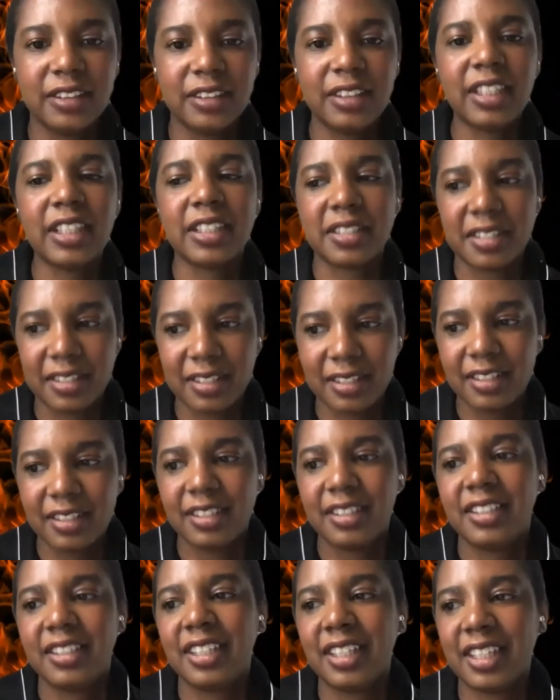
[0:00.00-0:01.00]
Yes.
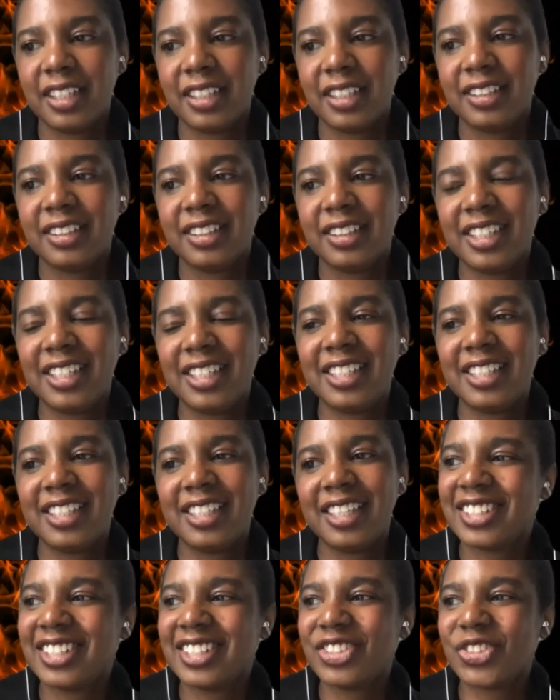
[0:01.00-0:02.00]
Yeah. And it's
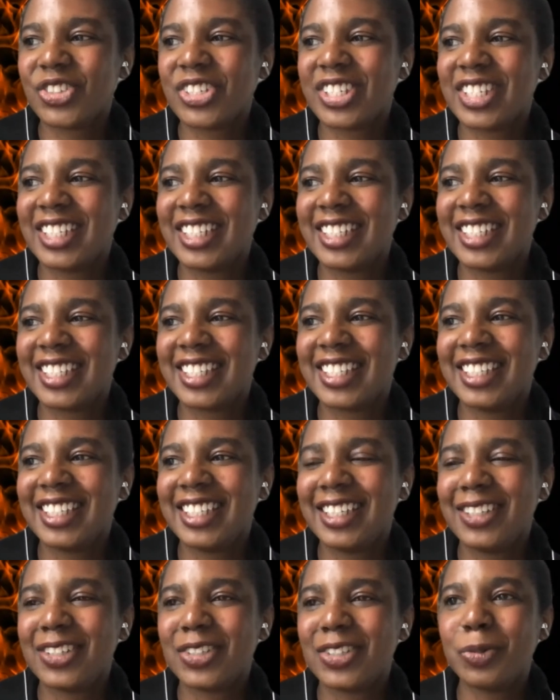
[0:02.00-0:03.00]
interesting to
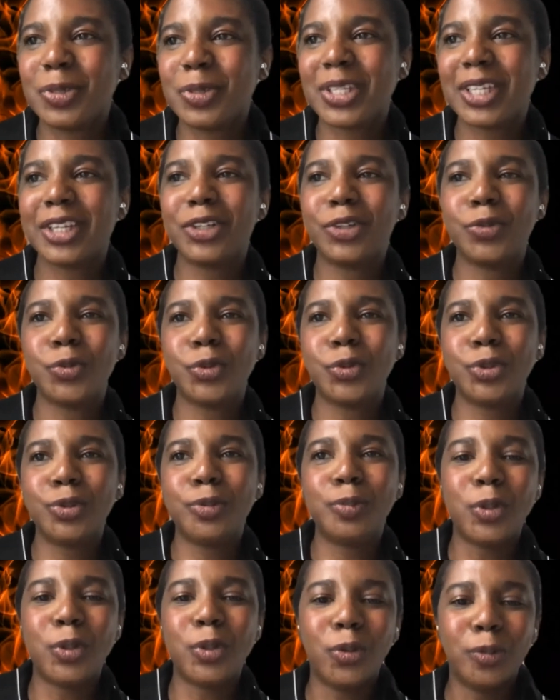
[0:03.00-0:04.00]
see. It's almost like a
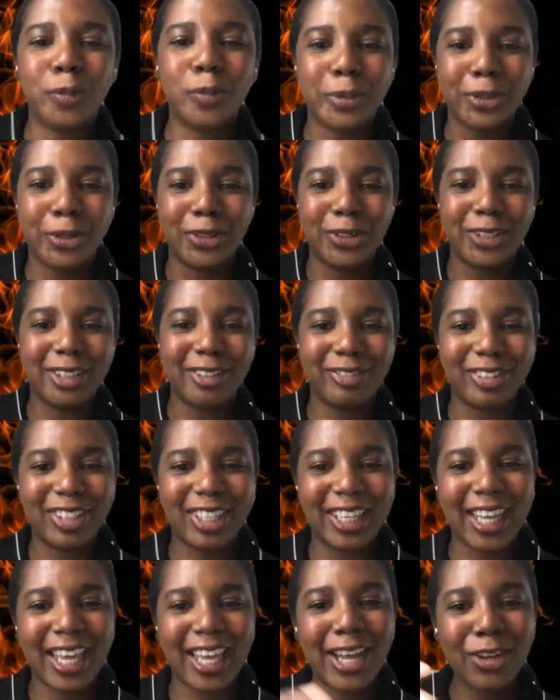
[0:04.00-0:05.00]
Rube Goldberg of
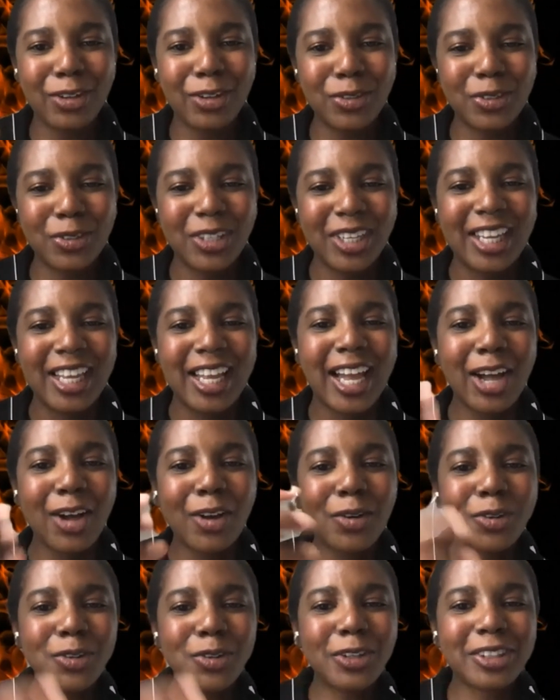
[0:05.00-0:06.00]
like, how
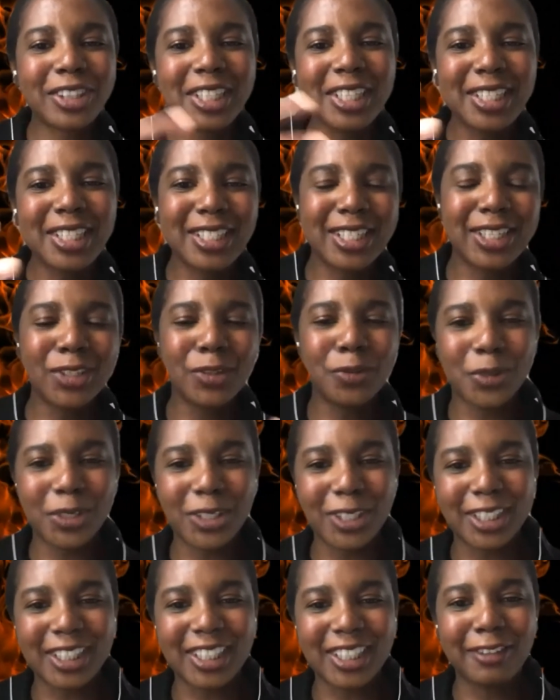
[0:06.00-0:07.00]
are things going to
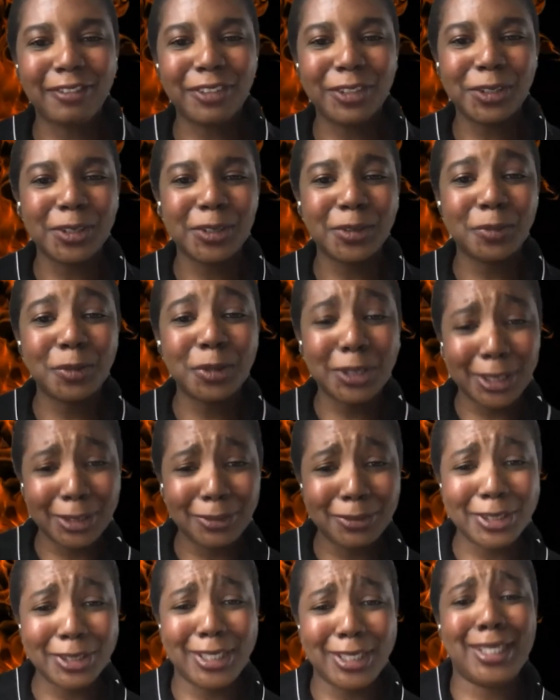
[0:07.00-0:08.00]
work if you're really,
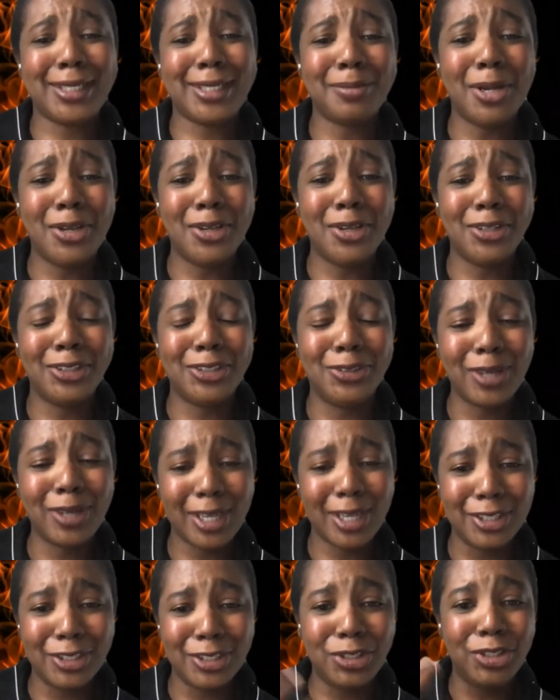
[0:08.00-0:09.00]
really small and you
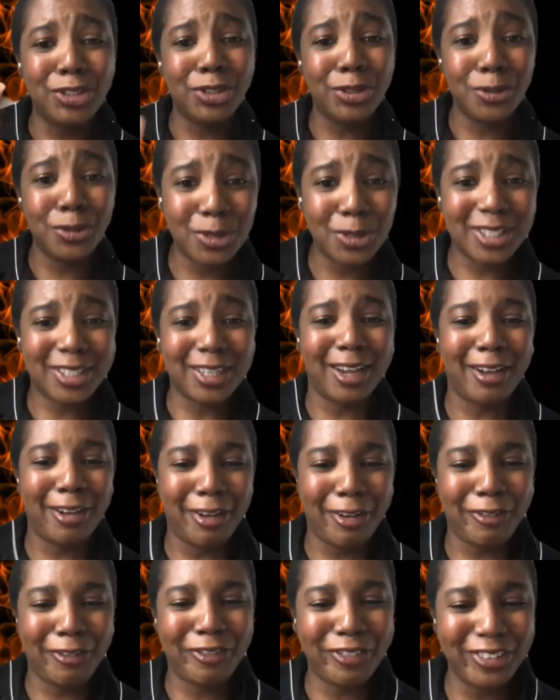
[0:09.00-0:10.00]
got to do stuff?
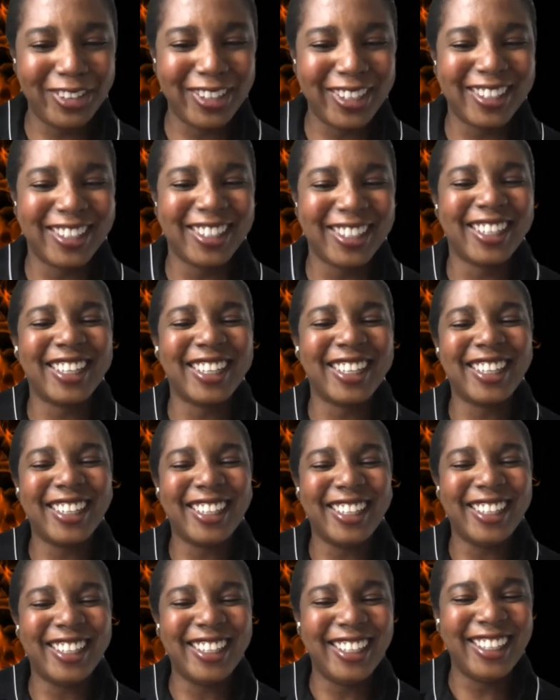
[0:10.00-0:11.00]

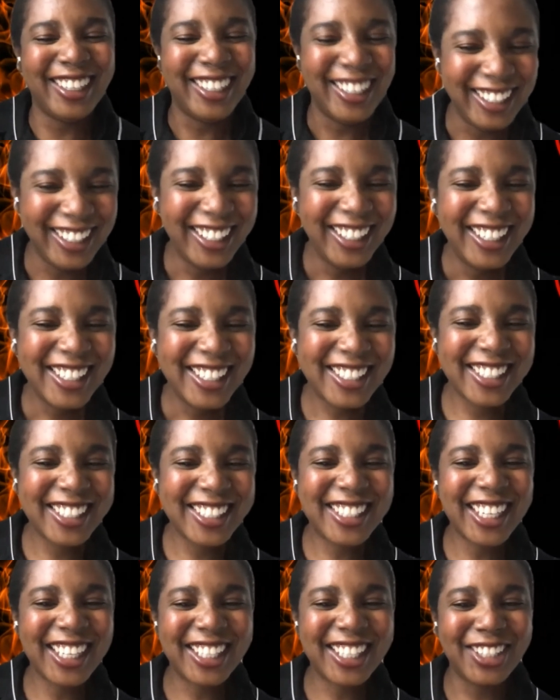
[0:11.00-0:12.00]
It's going to
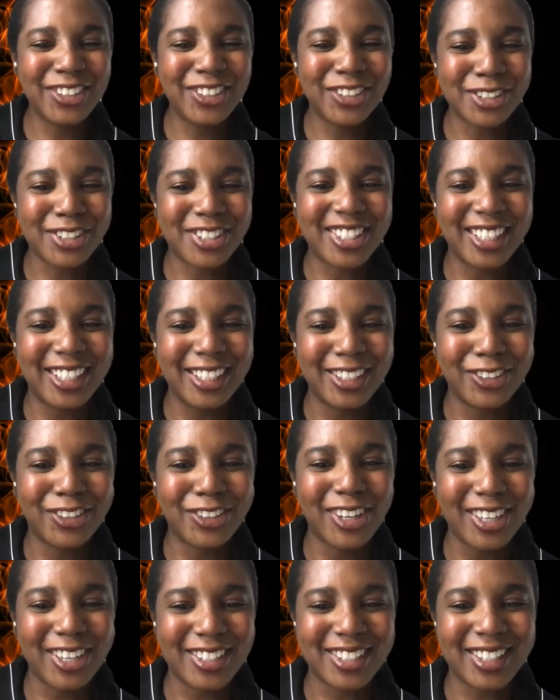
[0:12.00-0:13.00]
take years to get
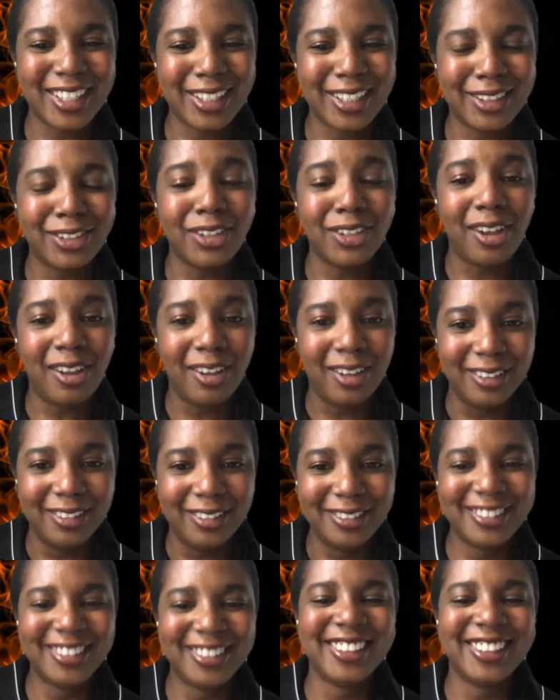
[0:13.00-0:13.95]
across like the lawn.